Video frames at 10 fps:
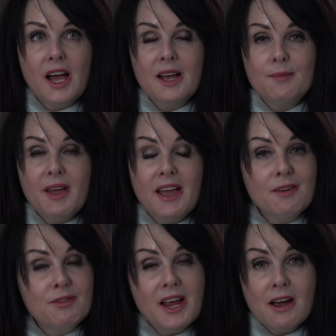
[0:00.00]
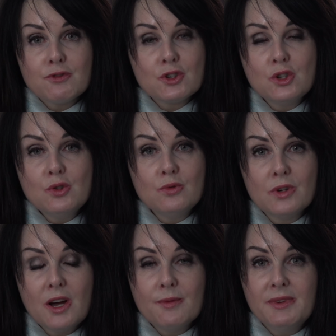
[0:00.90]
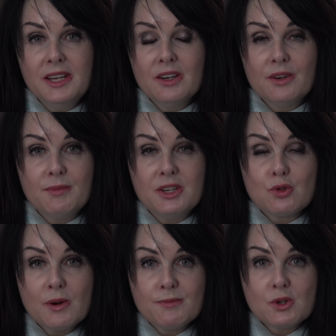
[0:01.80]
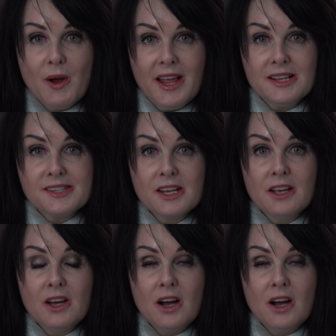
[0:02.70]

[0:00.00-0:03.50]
Um, every afternoon on me on my trip to Wales,